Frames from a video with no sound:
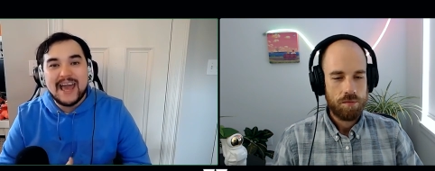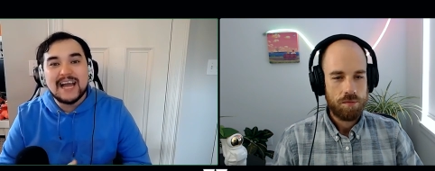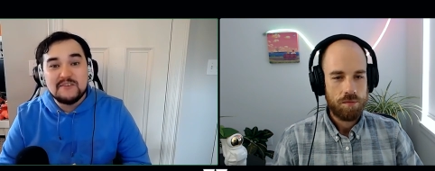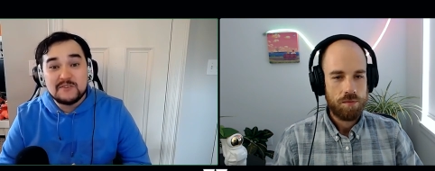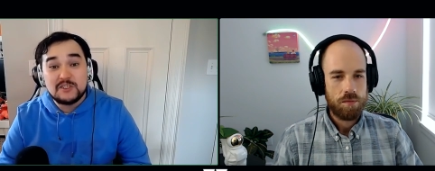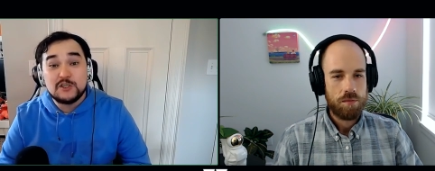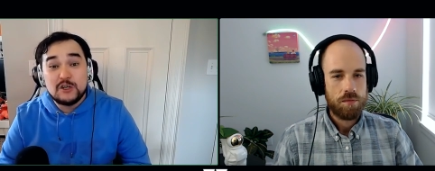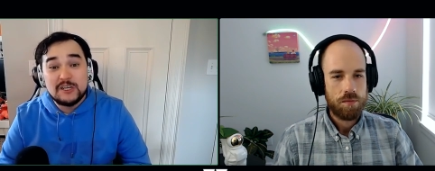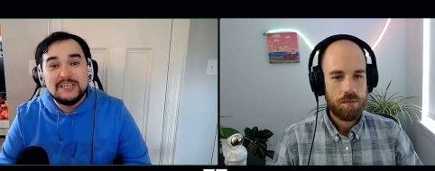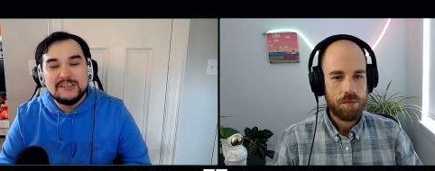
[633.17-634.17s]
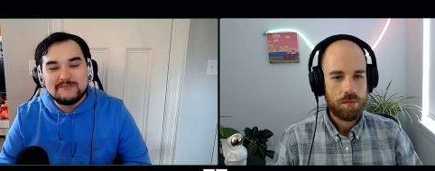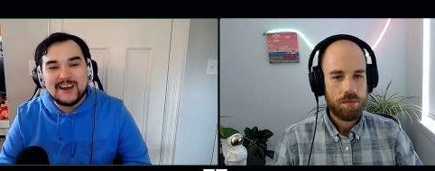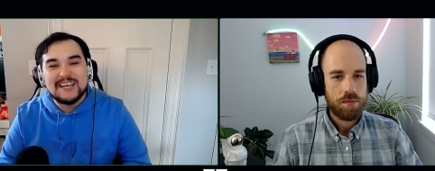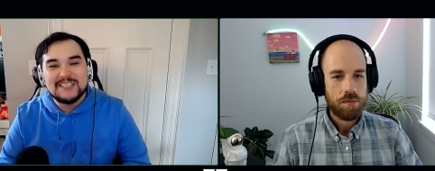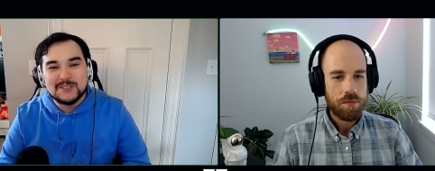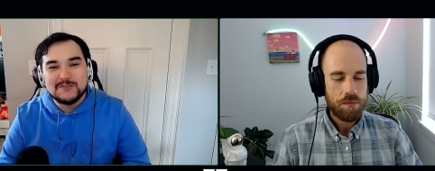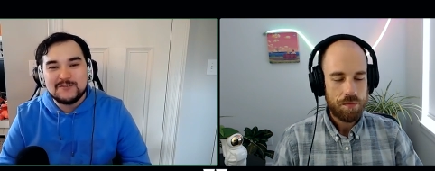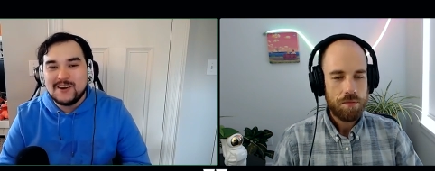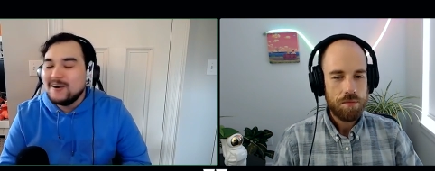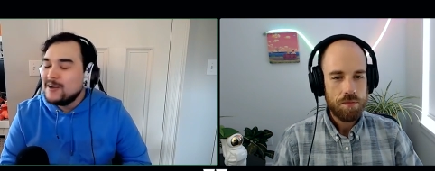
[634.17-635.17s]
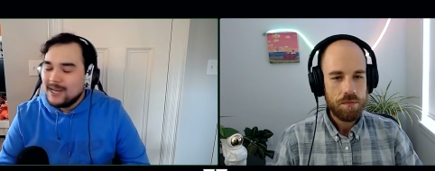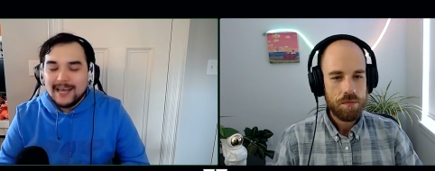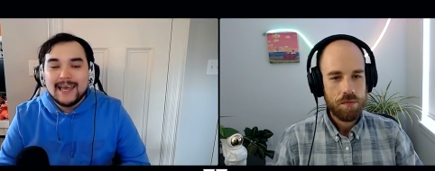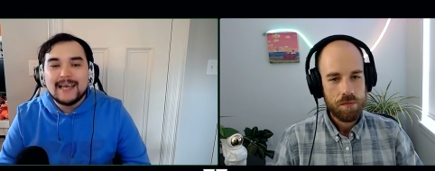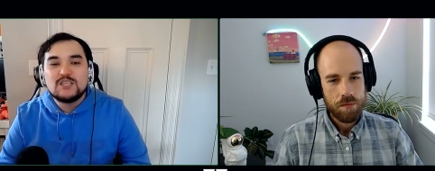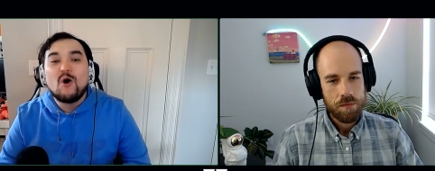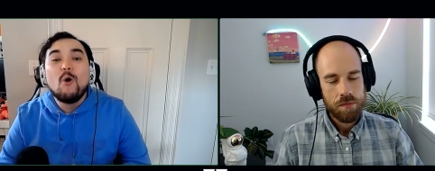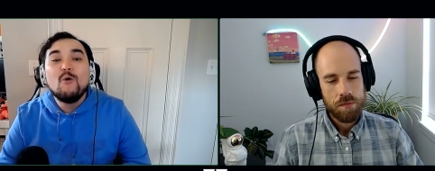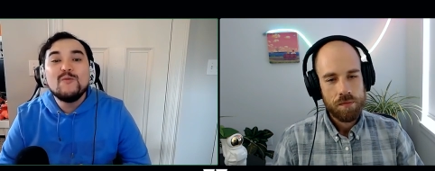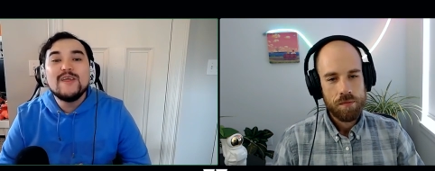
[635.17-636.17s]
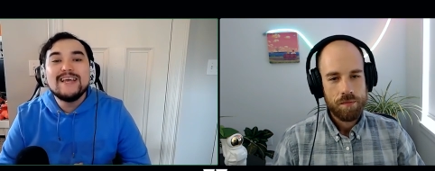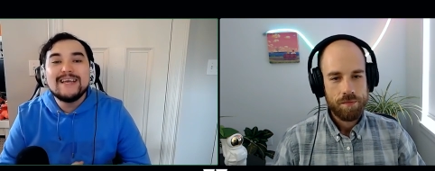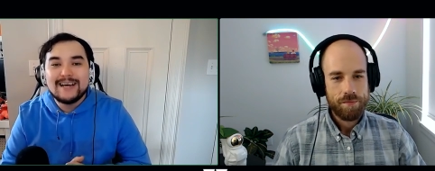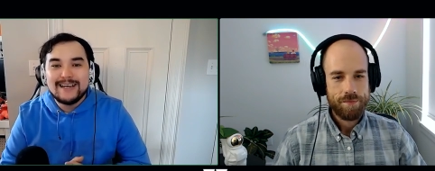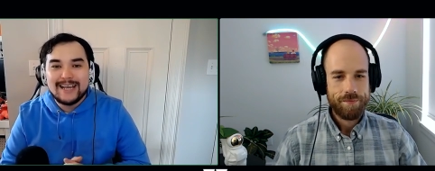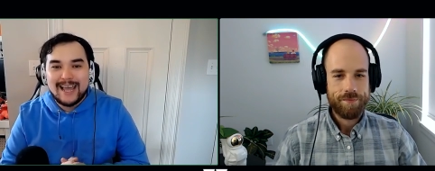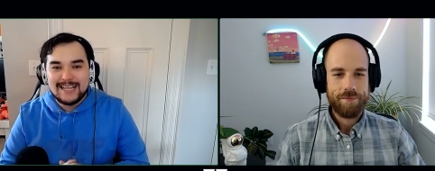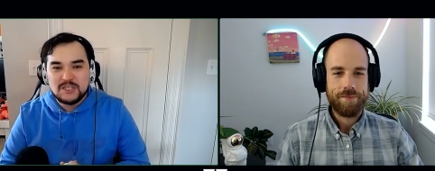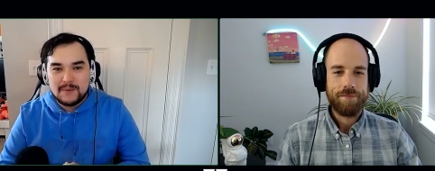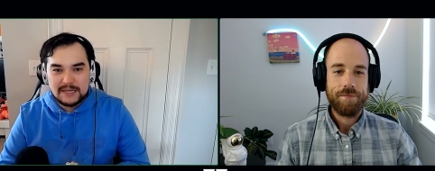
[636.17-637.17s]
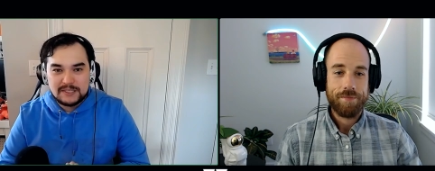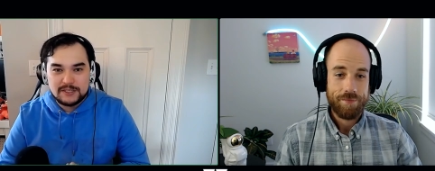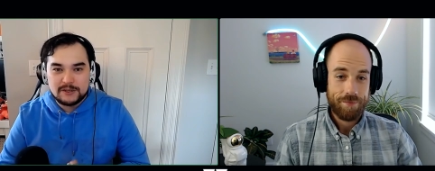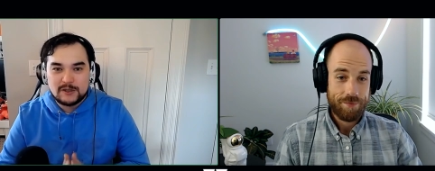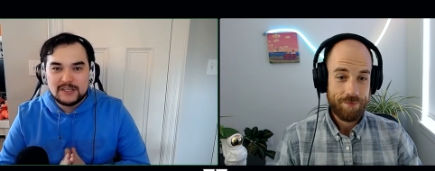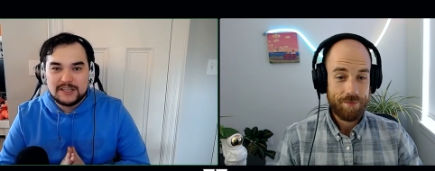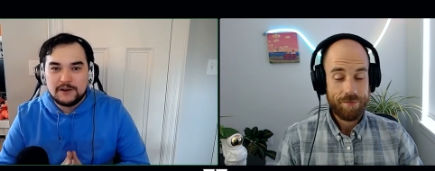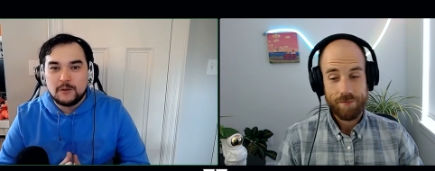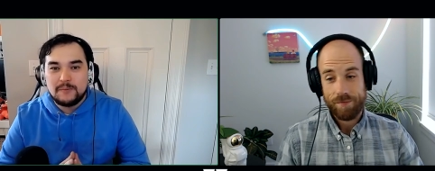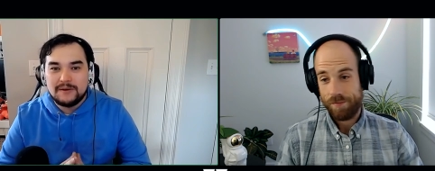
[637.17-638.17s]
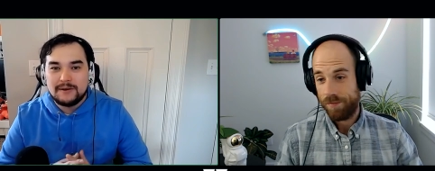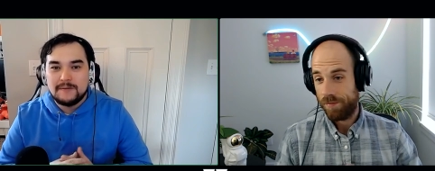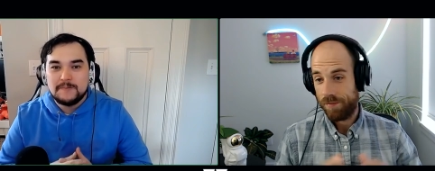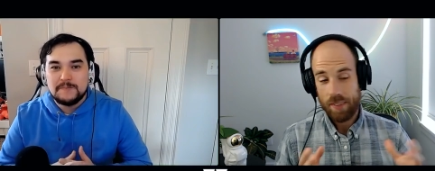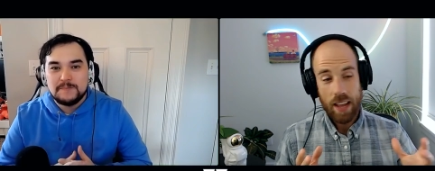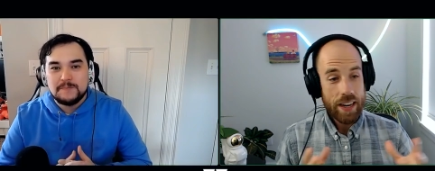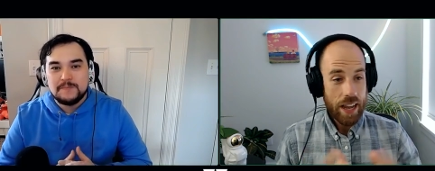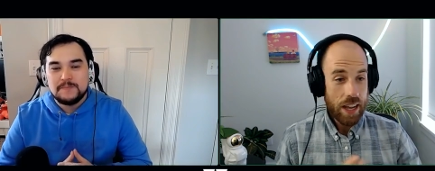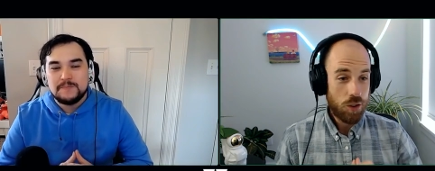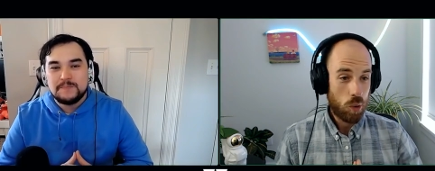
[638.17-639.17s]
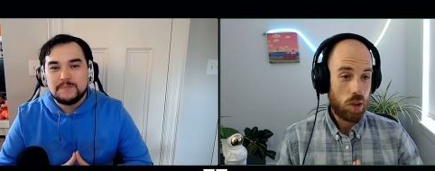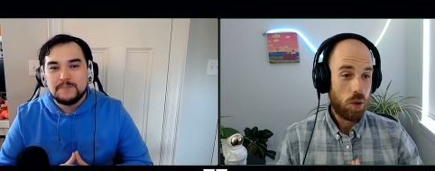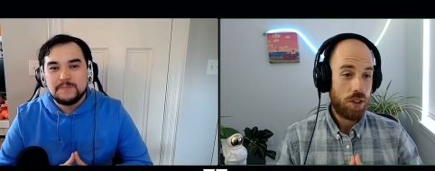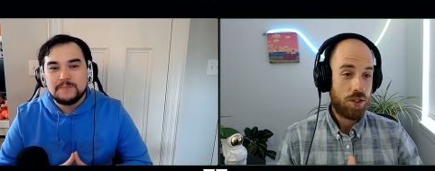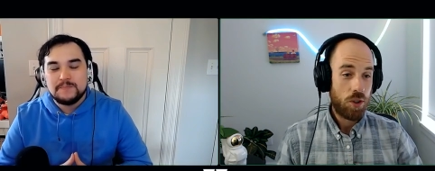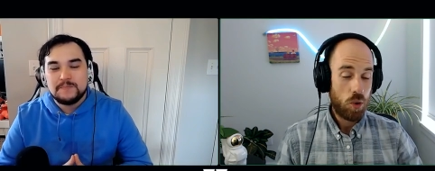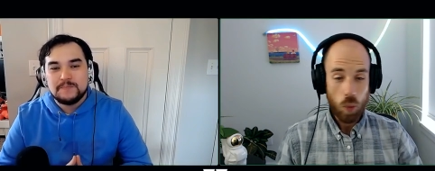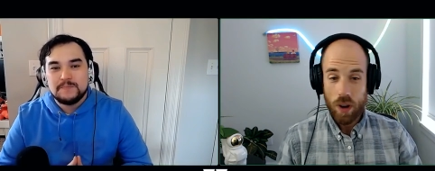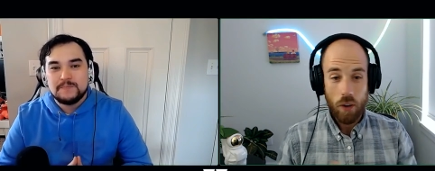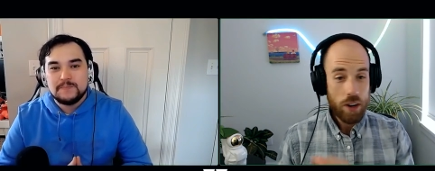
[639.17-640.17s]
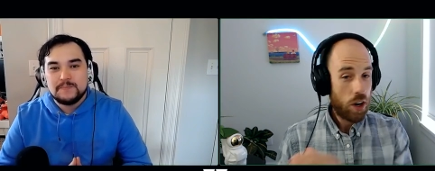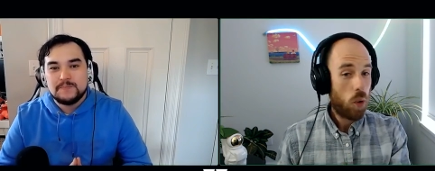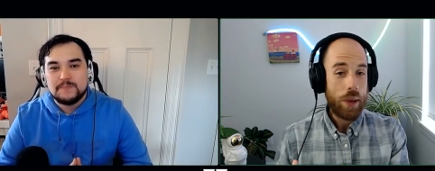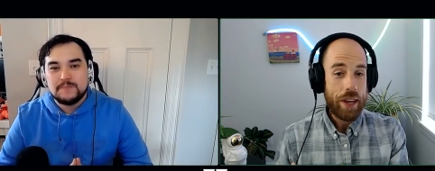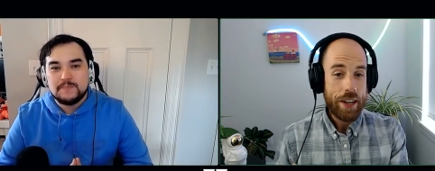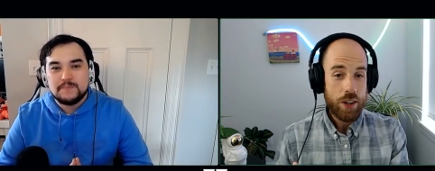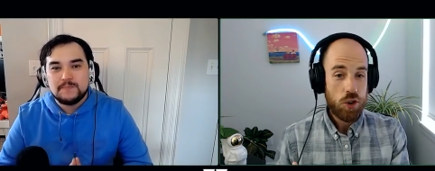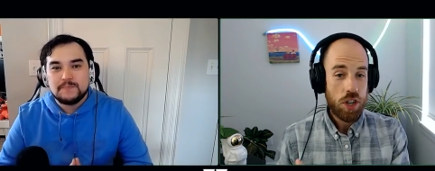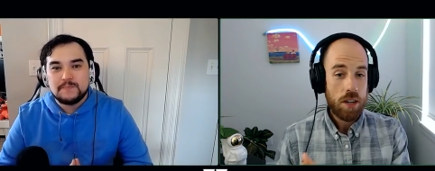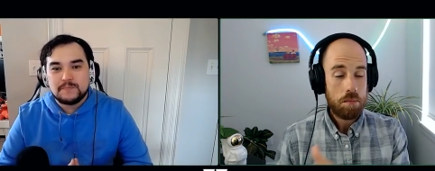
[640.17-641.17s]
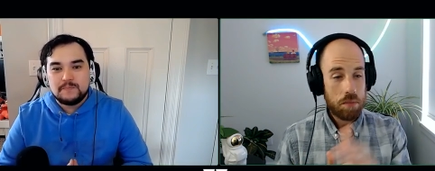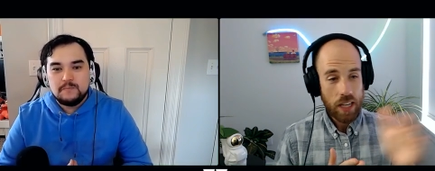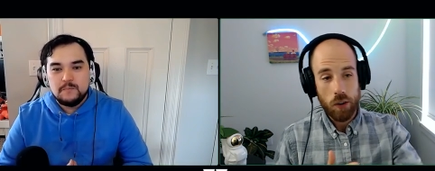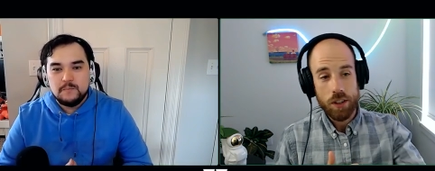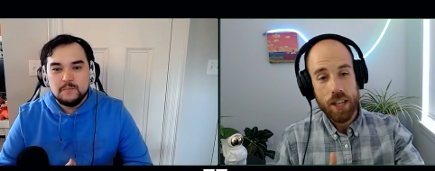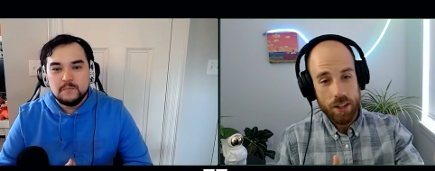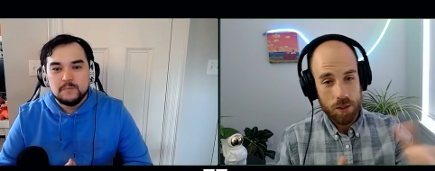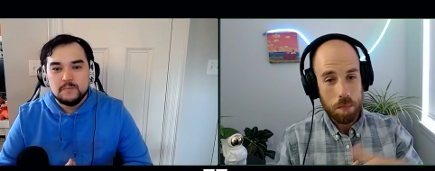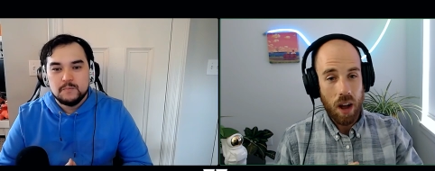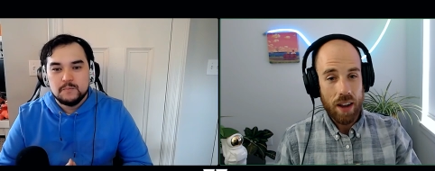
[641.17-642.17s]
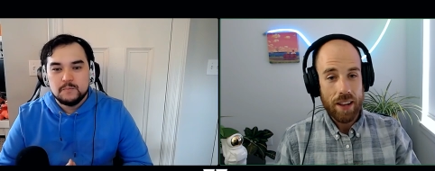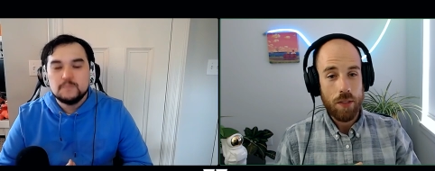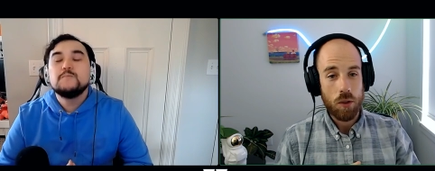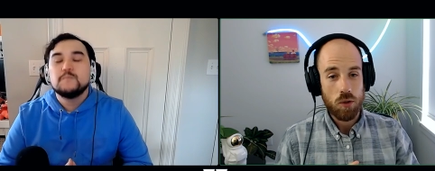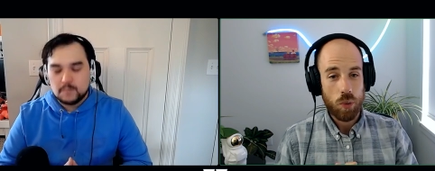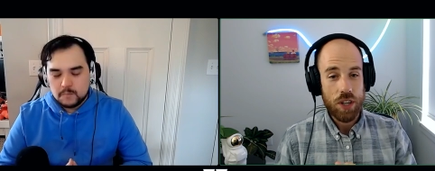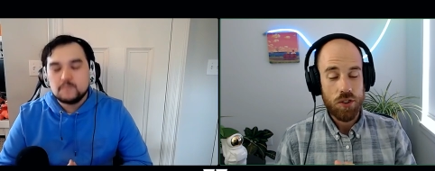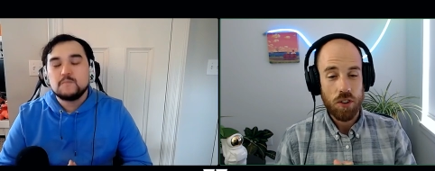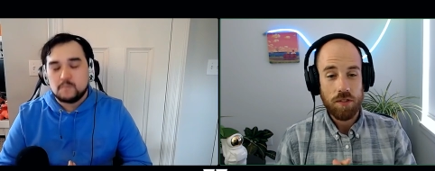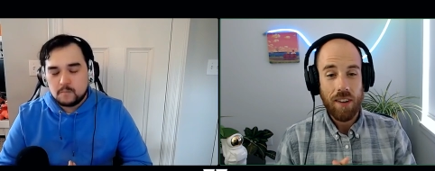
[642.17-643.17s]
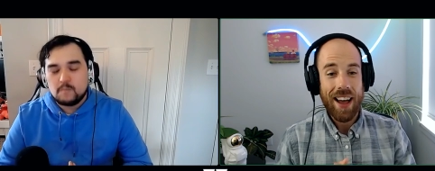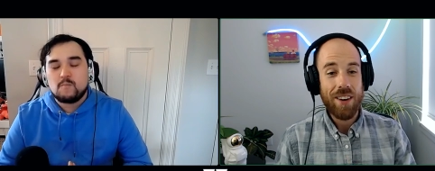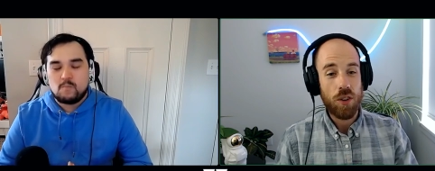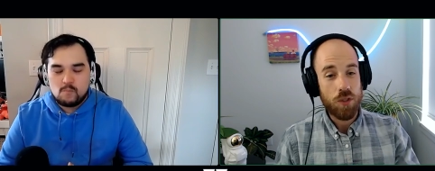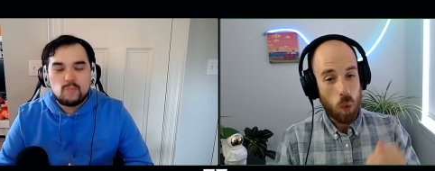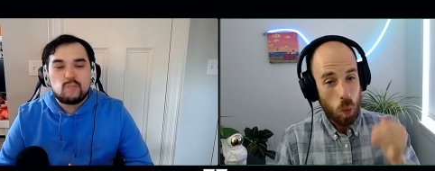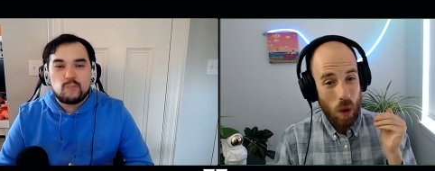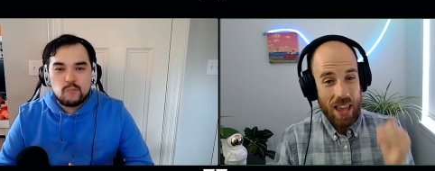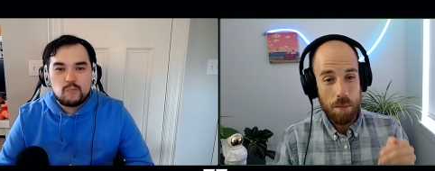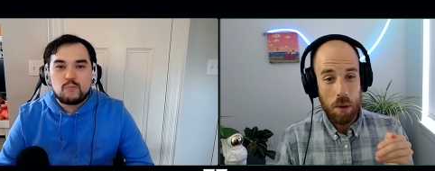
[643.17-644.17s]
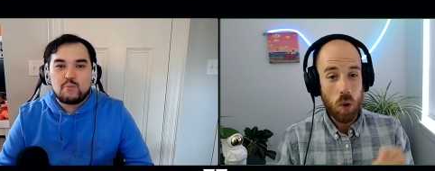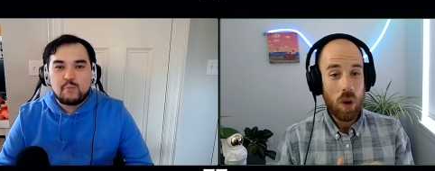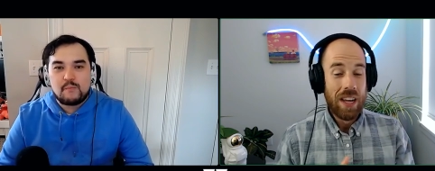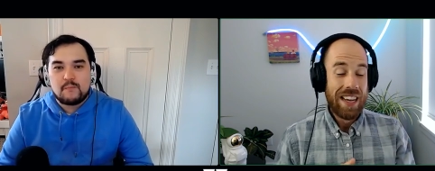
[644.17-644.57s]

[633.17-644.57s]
Speaker 1: heck of a journey and ride so far. It's only going to get spicier in the LPL. And as you
Speaker 2: alluded to, we already know EDG guaranteed a spot in those regional finals. Weibo